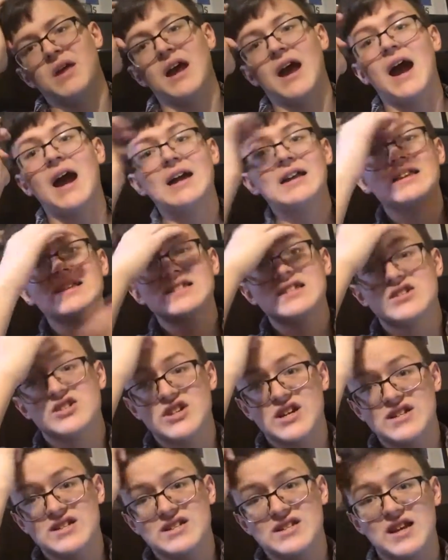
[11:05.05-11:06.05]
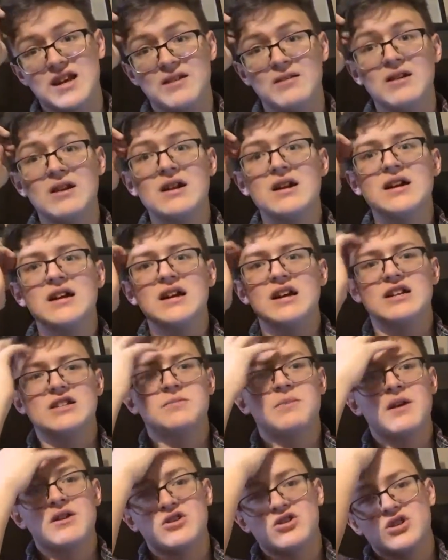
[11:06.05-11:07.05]
I highly suggest it,
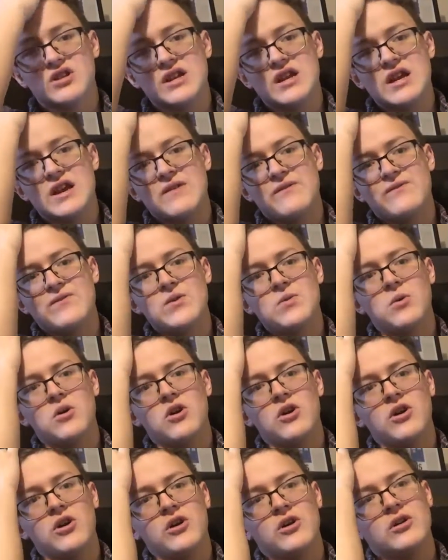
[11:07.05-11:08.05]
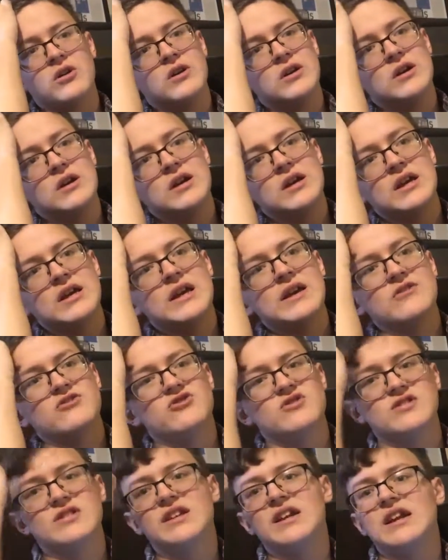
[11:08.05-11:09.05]
especially if you are
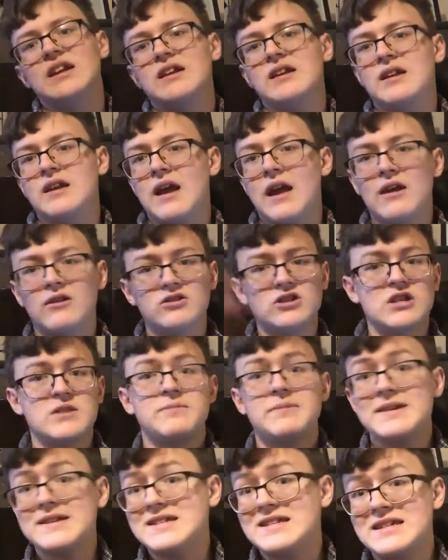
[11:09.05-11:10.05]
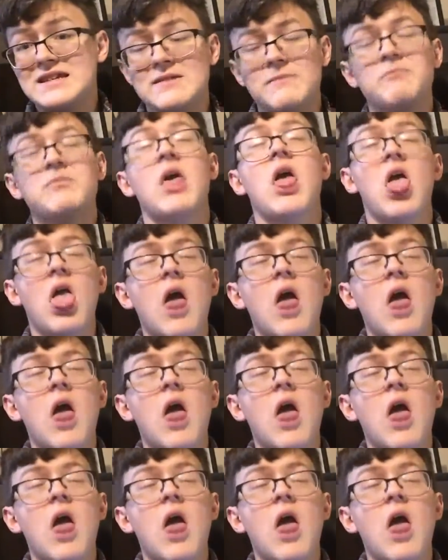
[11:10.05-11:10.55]
interested in LGBTQ